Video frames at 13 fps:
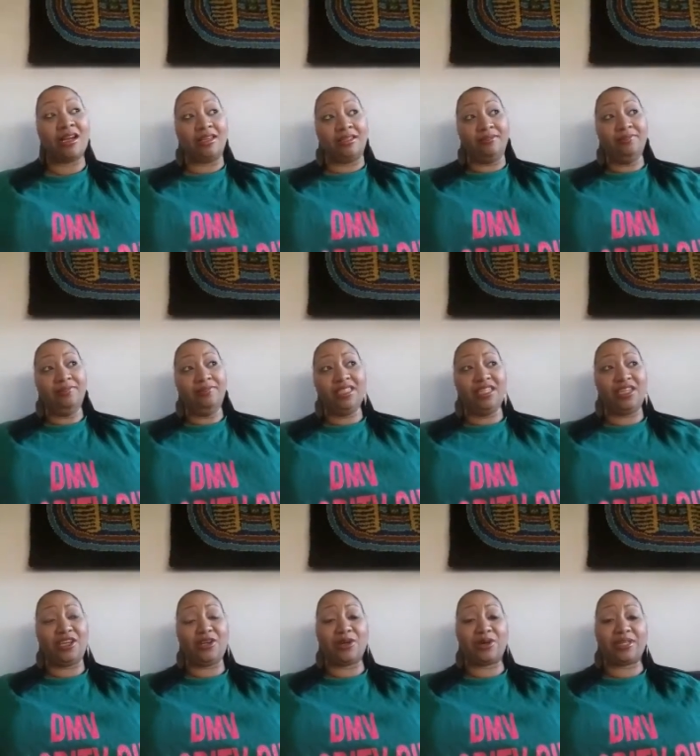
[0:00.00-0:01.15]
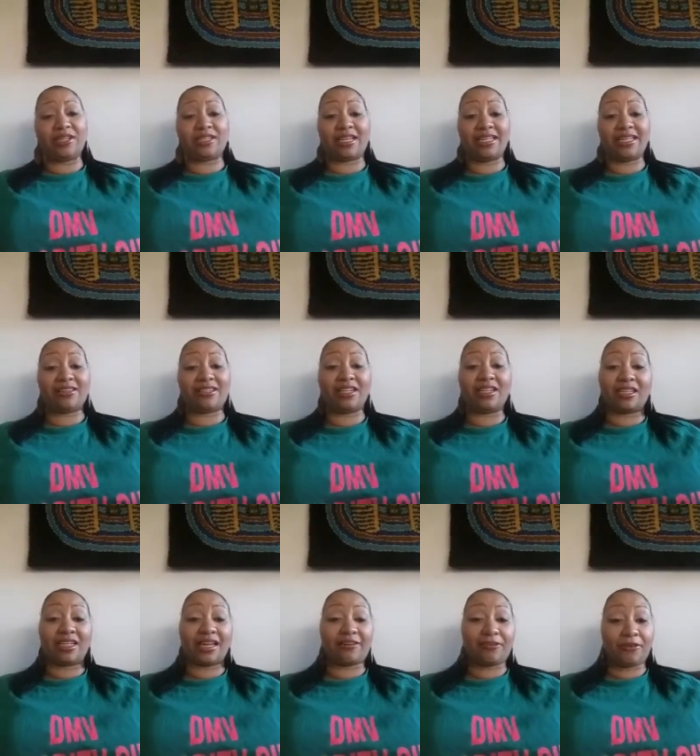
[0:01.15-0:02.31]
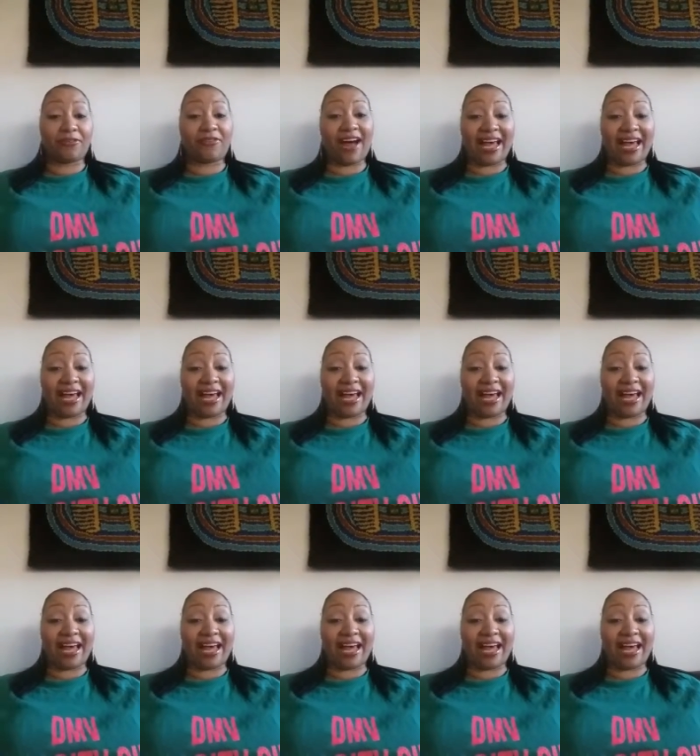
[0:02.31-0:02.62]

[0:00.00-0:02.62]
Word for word: you know there's a there's a neglectful father,